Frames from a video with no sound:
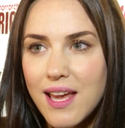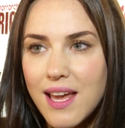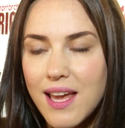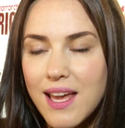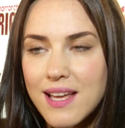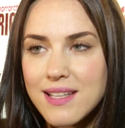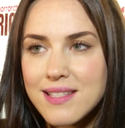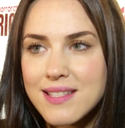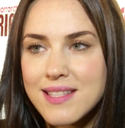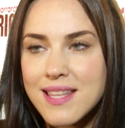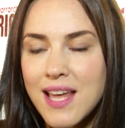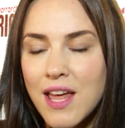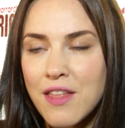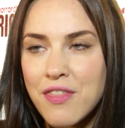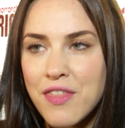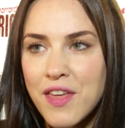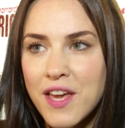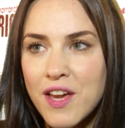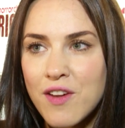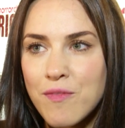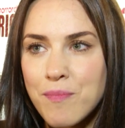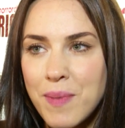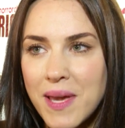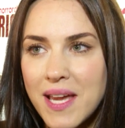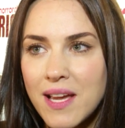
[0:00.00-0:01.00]
it's that
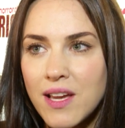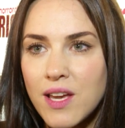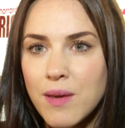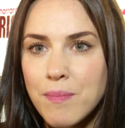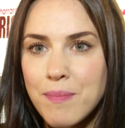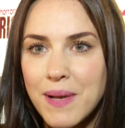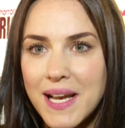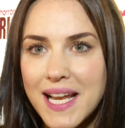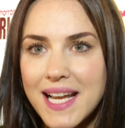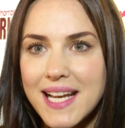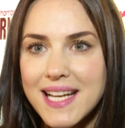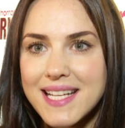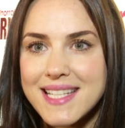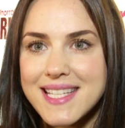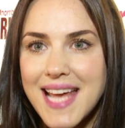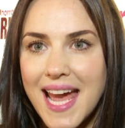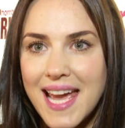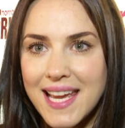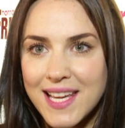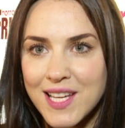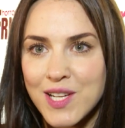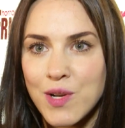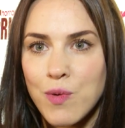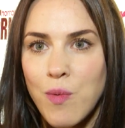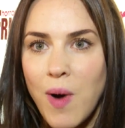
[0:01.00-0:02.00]
thing of being completely
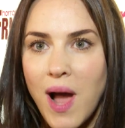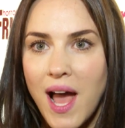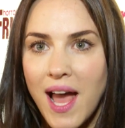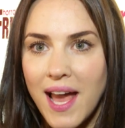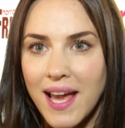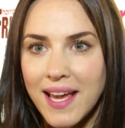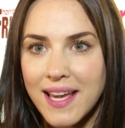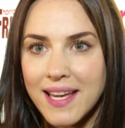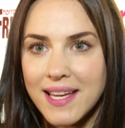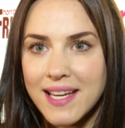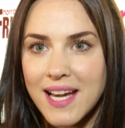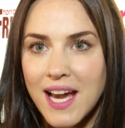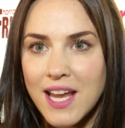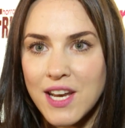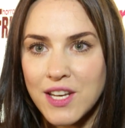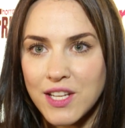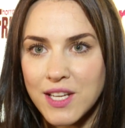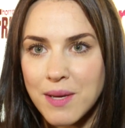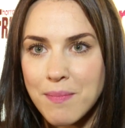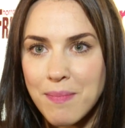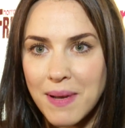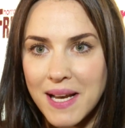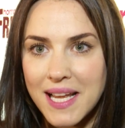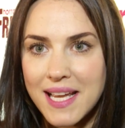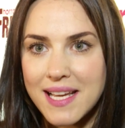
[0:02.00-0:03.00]
taken away and
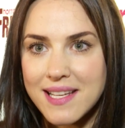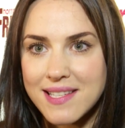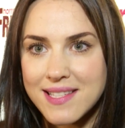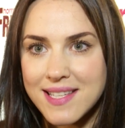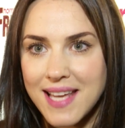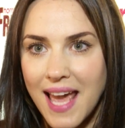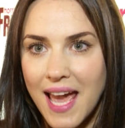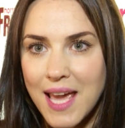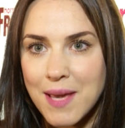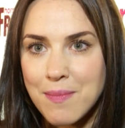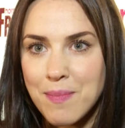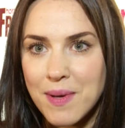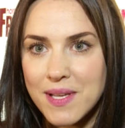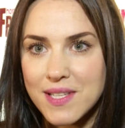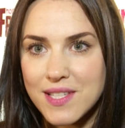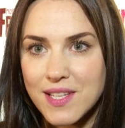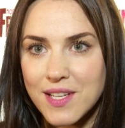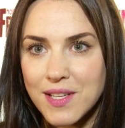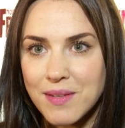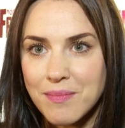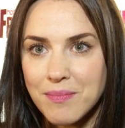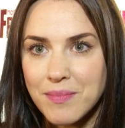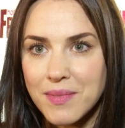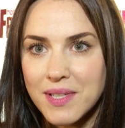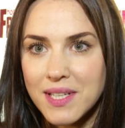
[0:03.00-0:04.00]
complete
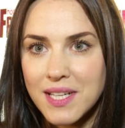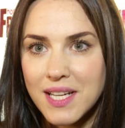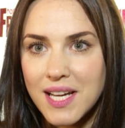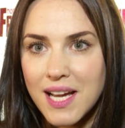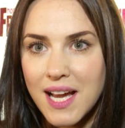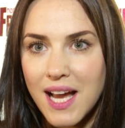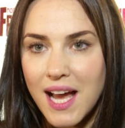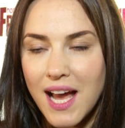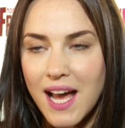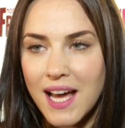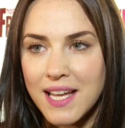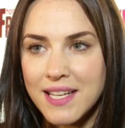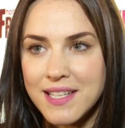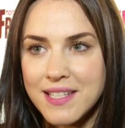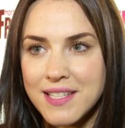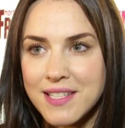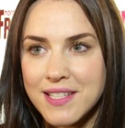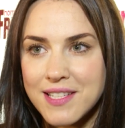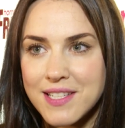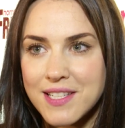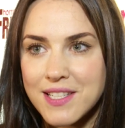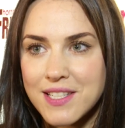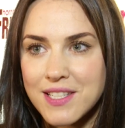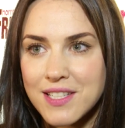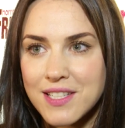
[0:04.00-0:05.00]
escapism, and